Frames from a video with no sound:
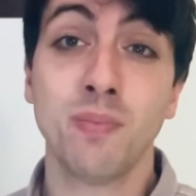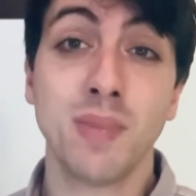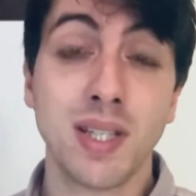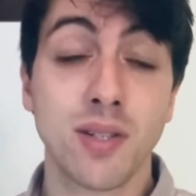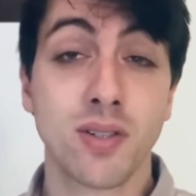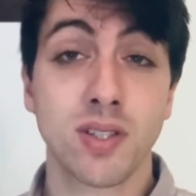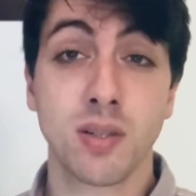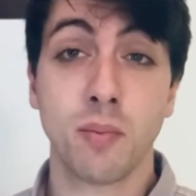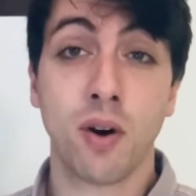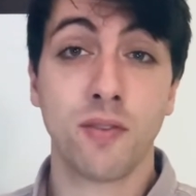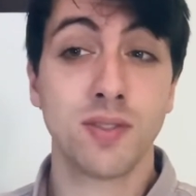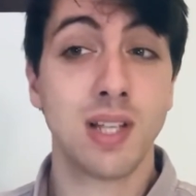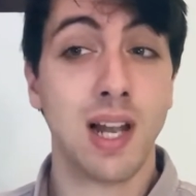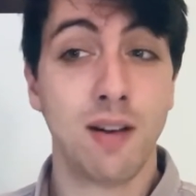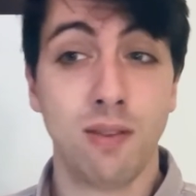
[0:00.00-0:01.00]
meters
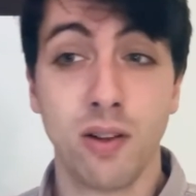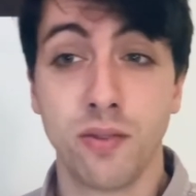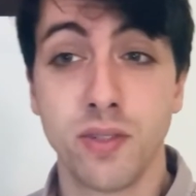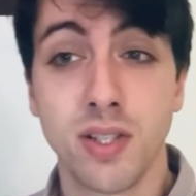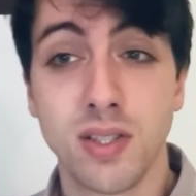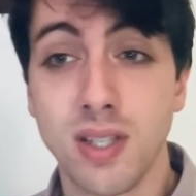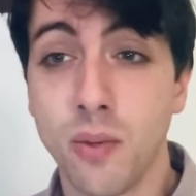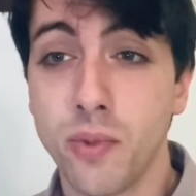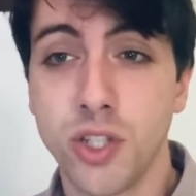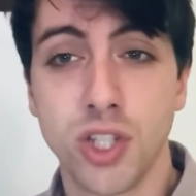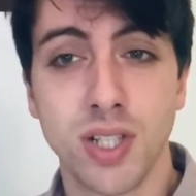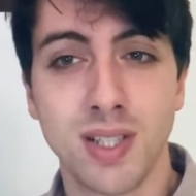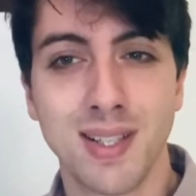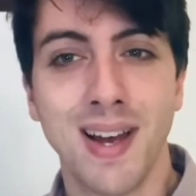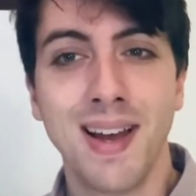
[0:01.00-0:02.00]
above the level of the sea, which
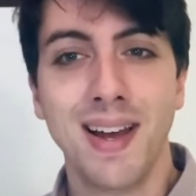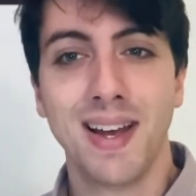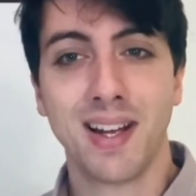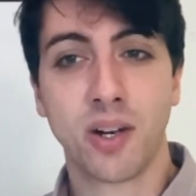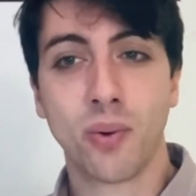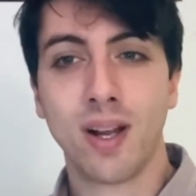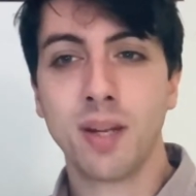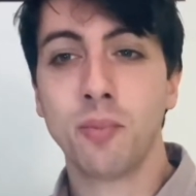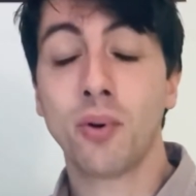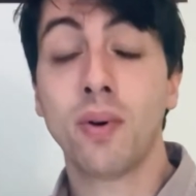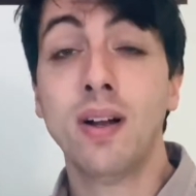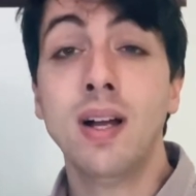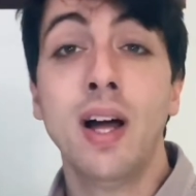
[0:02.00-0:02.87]
is incredible.